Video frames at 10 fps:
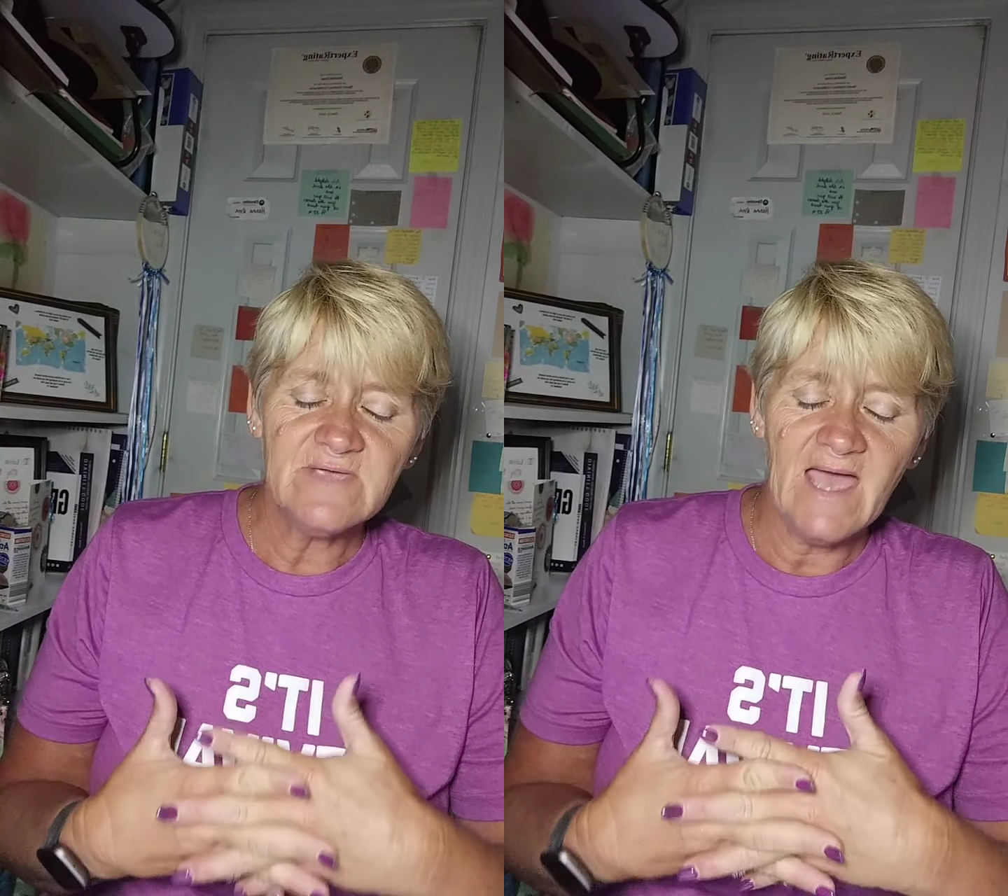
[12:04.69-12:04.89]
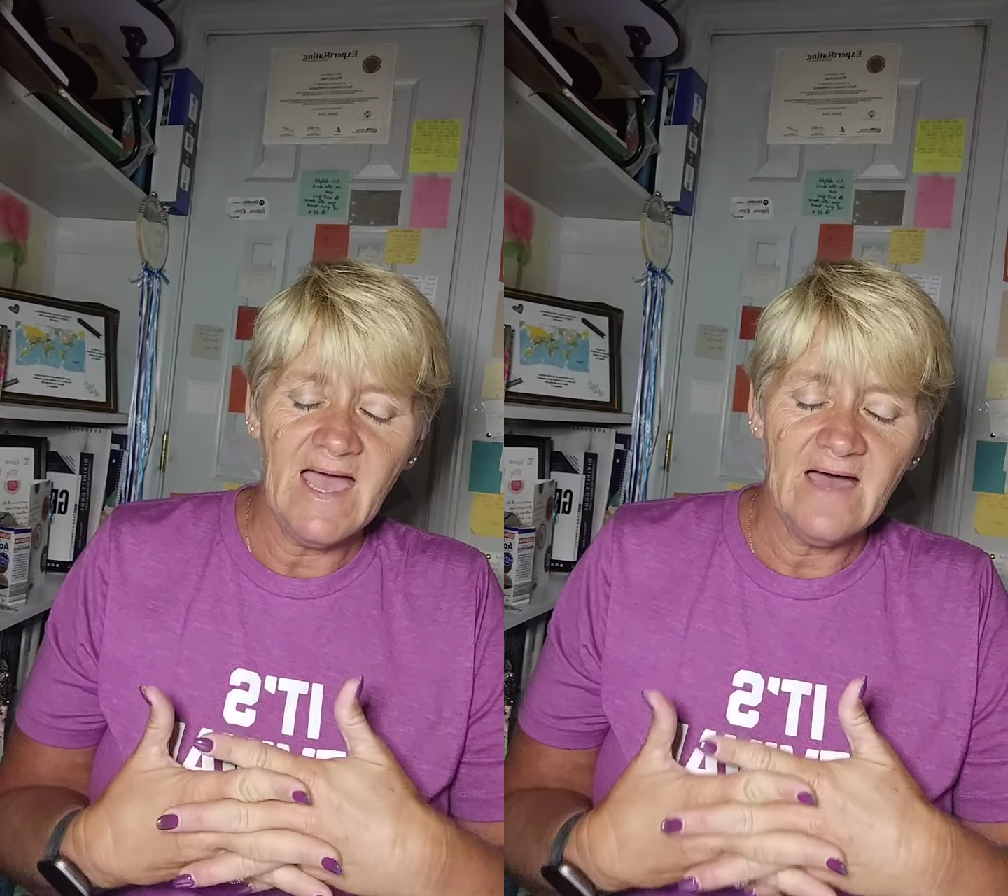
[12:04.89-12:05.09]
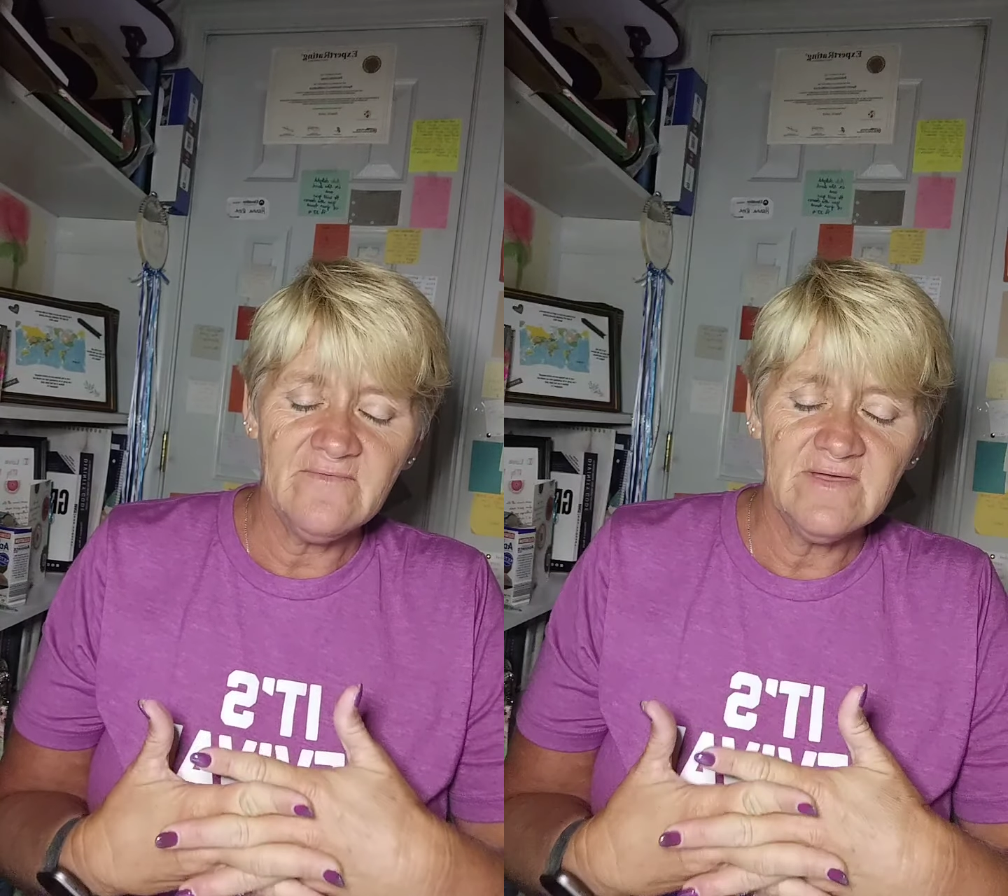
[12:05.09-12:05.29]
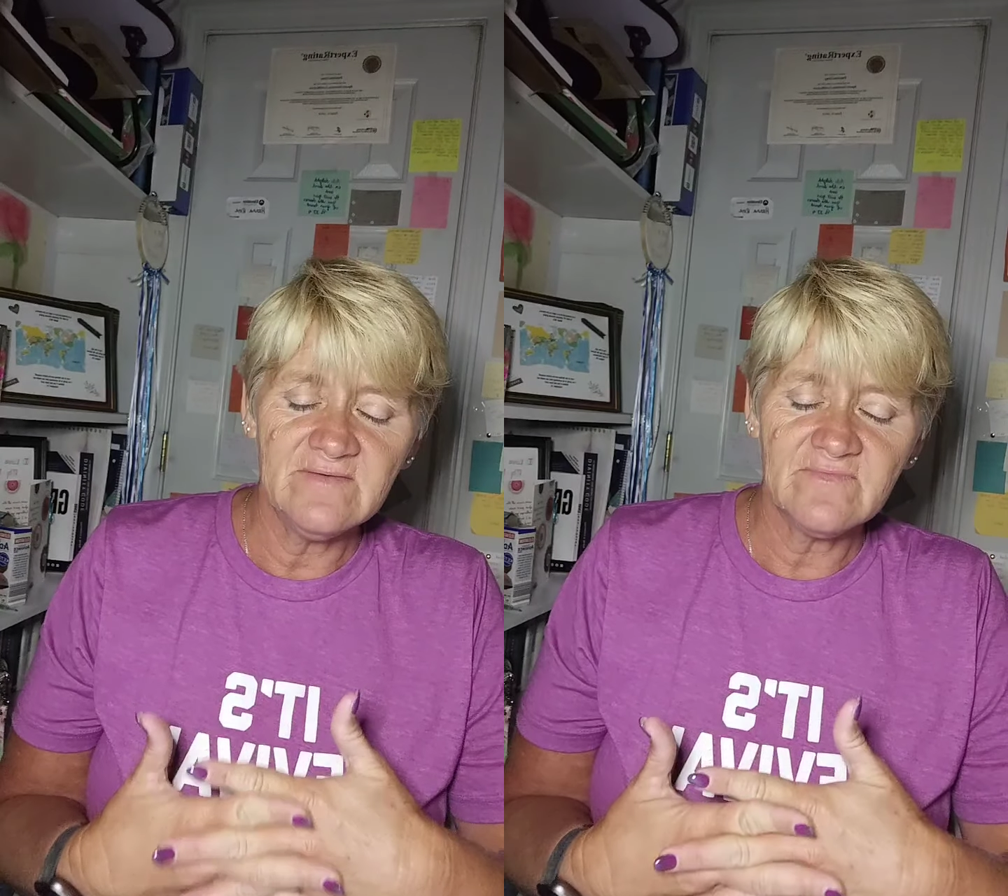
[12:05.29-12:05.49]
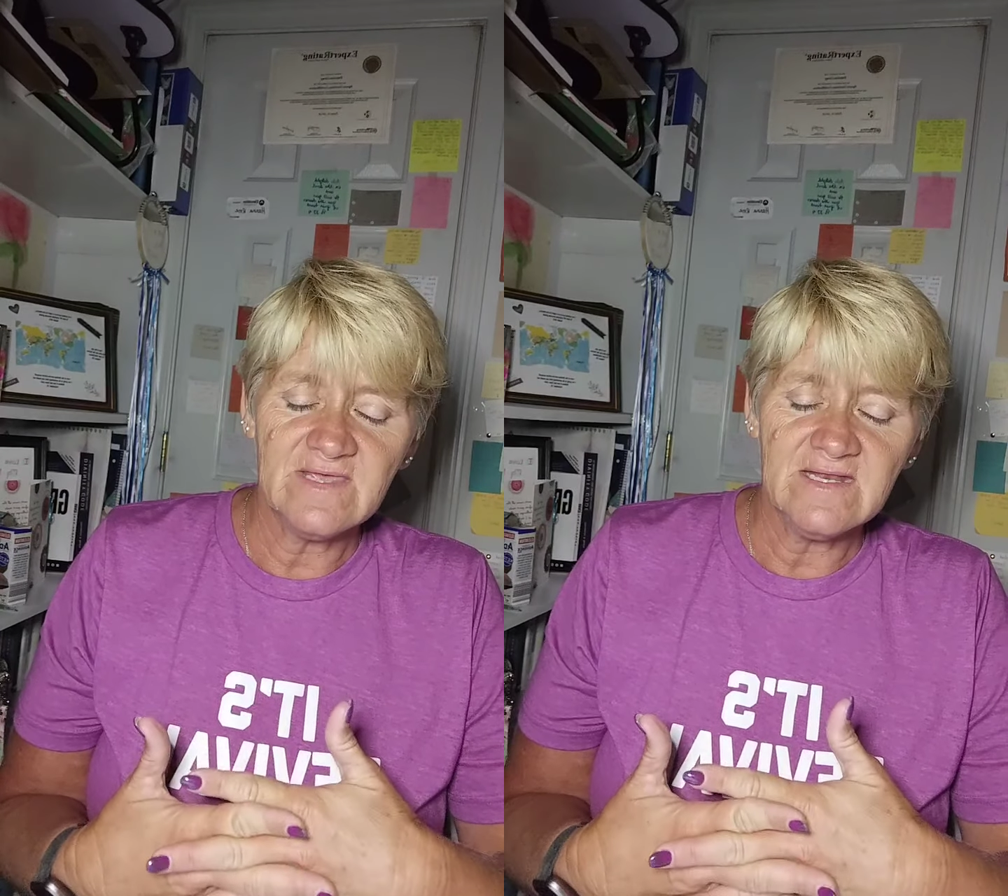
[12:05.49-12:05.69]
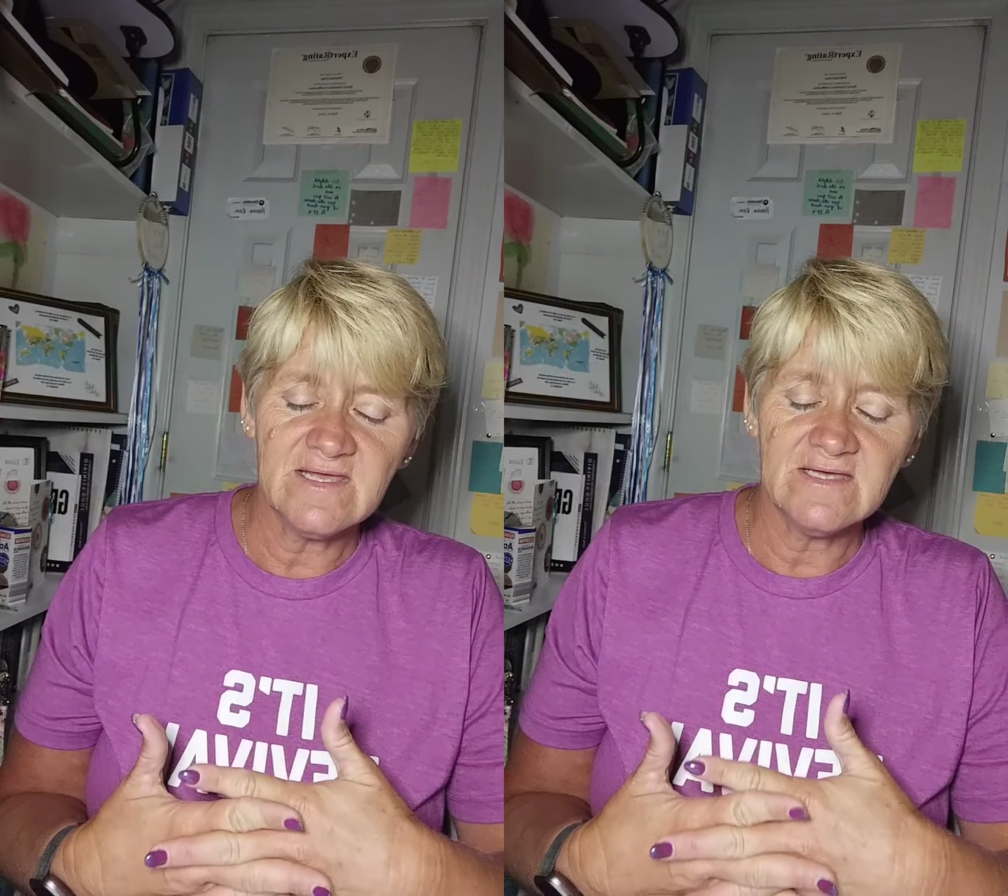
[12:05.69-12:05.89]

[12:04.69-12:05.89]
have him leading